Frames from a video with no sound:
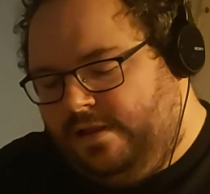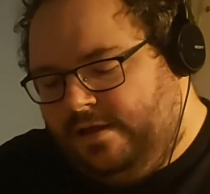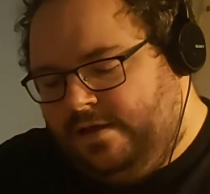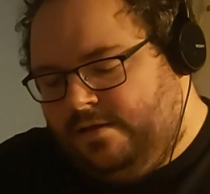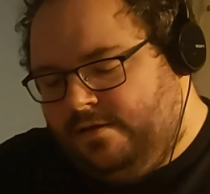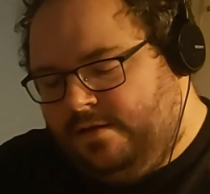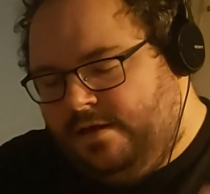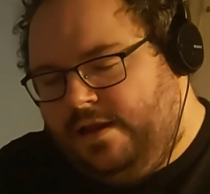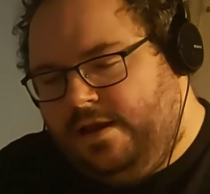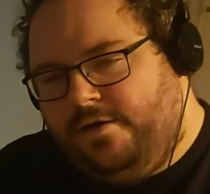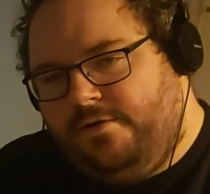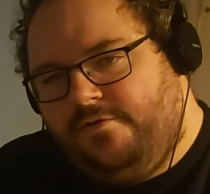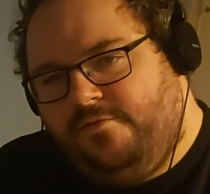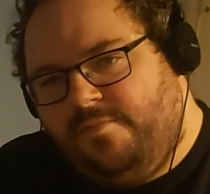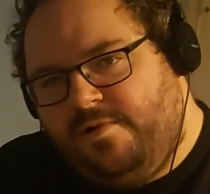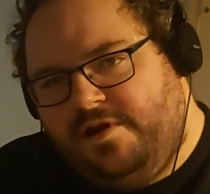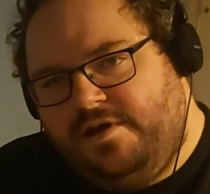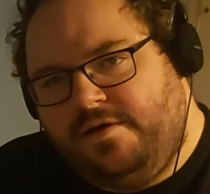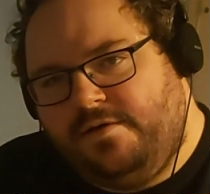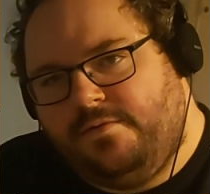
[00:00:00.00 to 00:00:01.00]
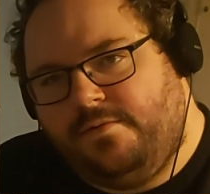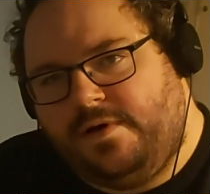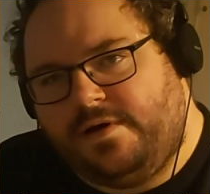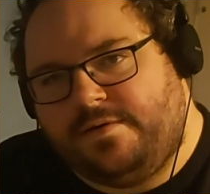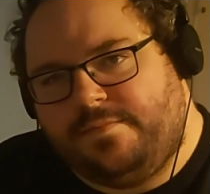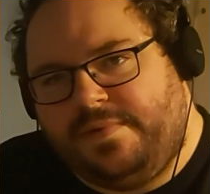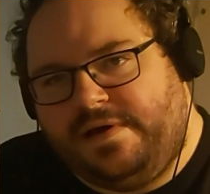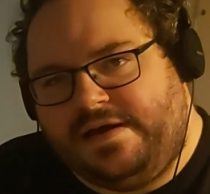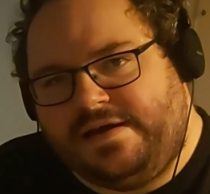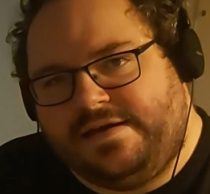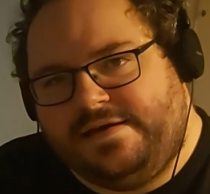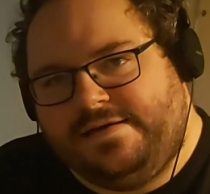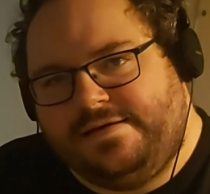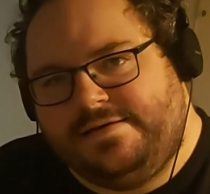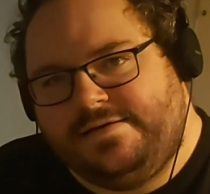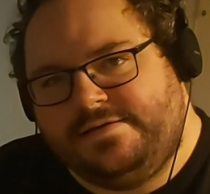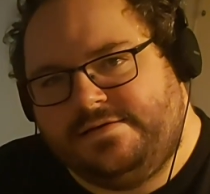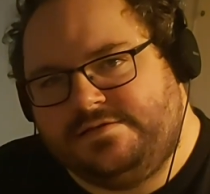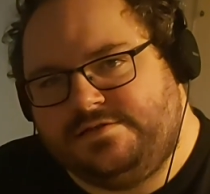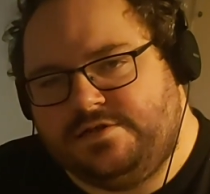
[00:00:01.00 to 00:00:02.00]
Oh, hello everybody, welcome back.
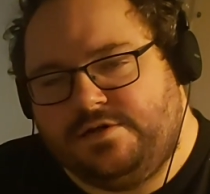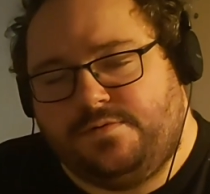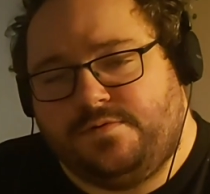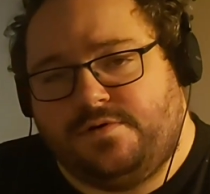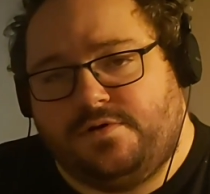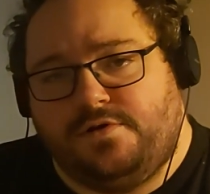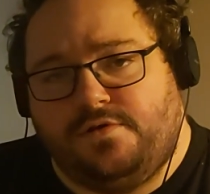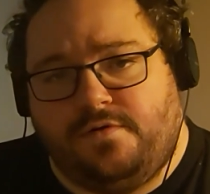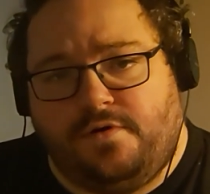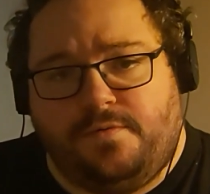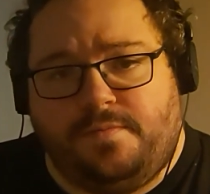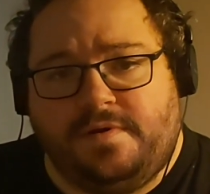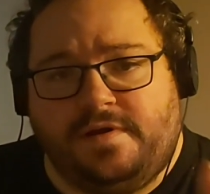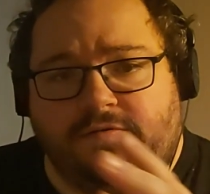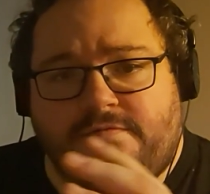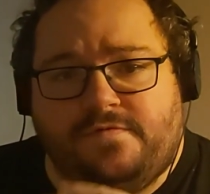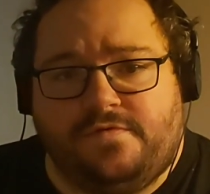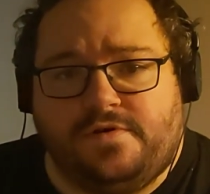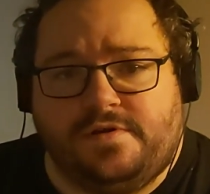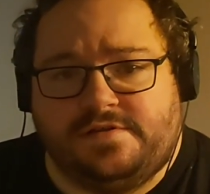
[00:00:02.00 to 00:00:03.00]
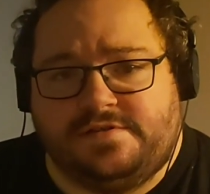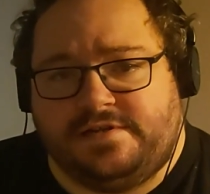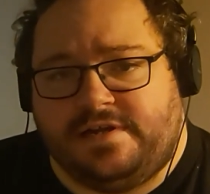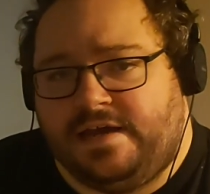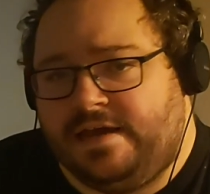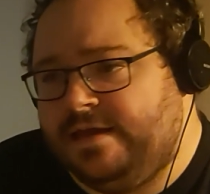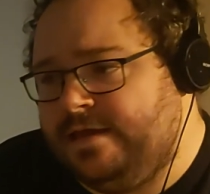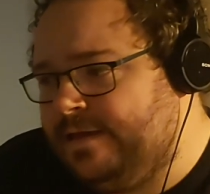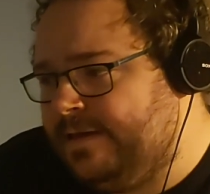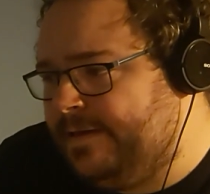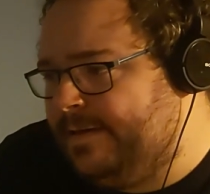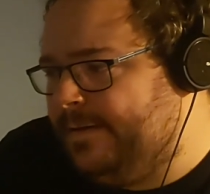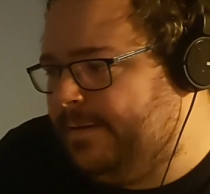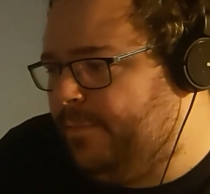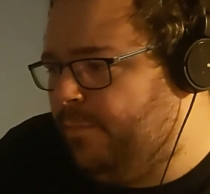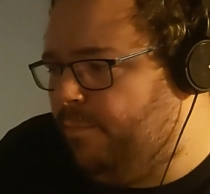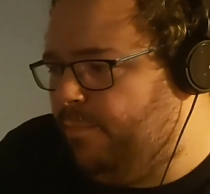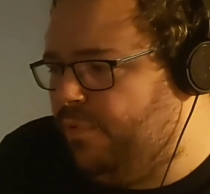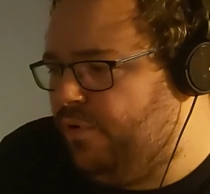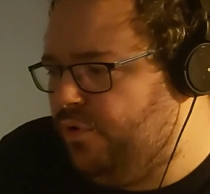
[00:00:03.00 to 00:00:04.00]
So we've got another opening for you today.
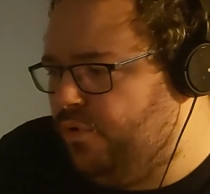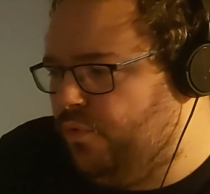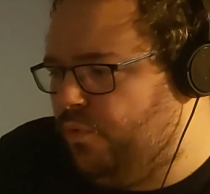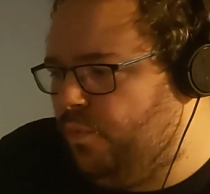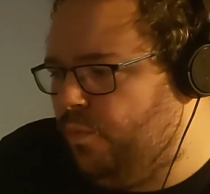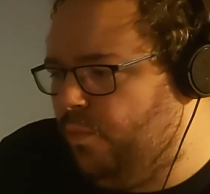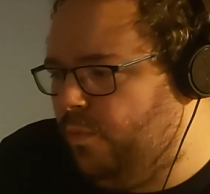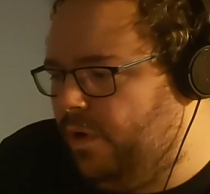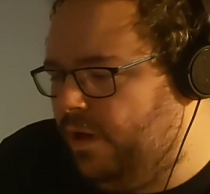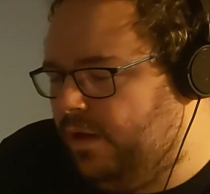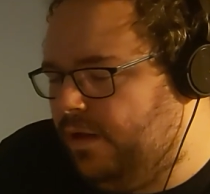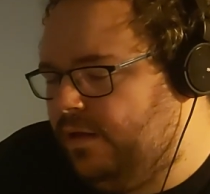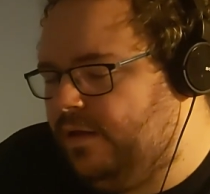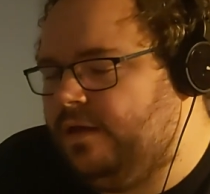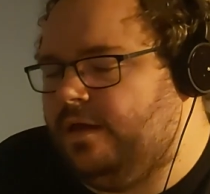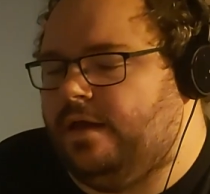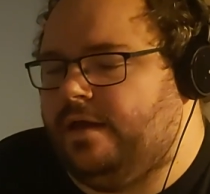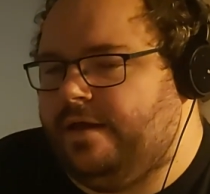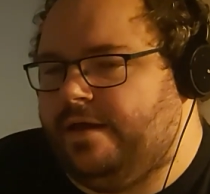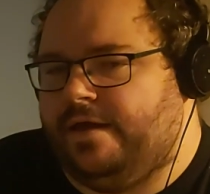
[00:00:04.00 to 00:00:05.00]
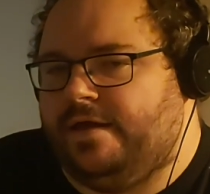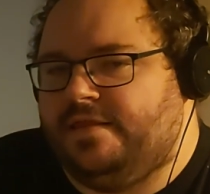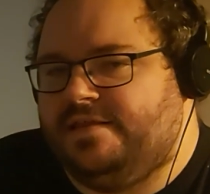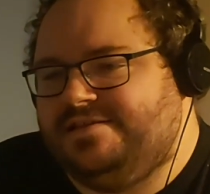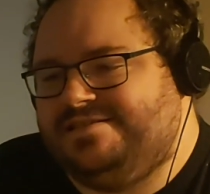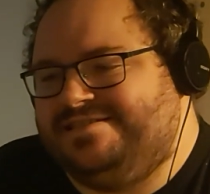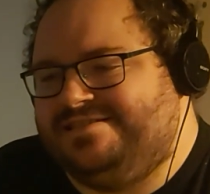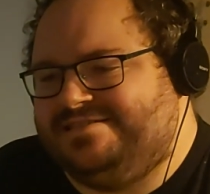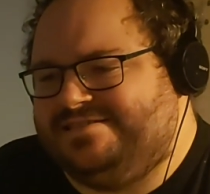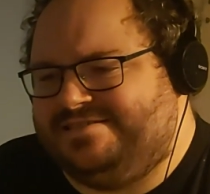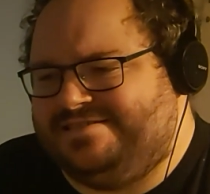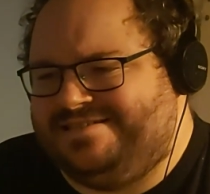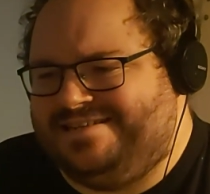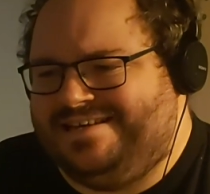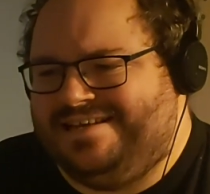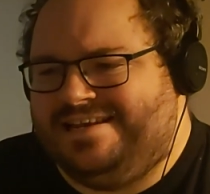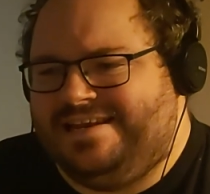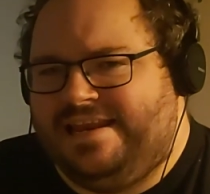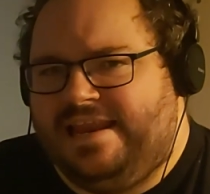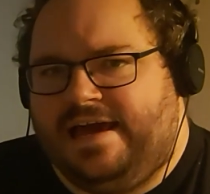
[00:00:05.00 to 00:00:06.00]
Boom. This is
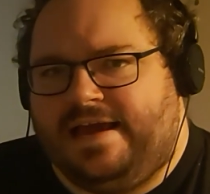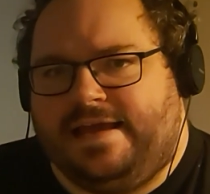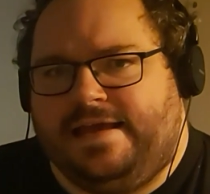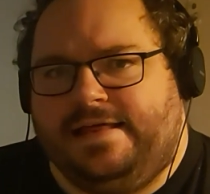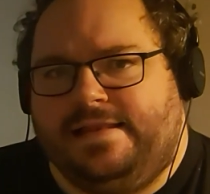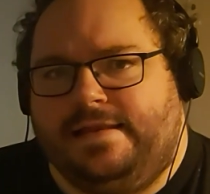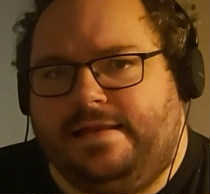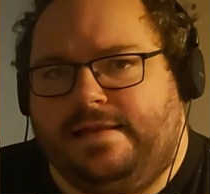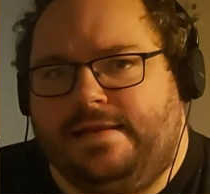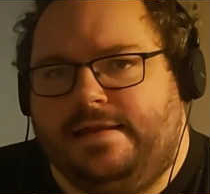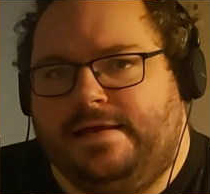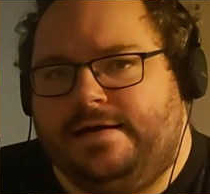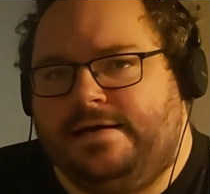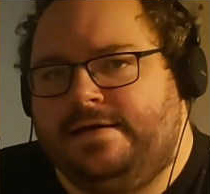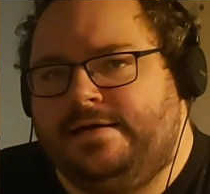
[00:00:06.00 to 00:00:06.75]
Kill La Kill.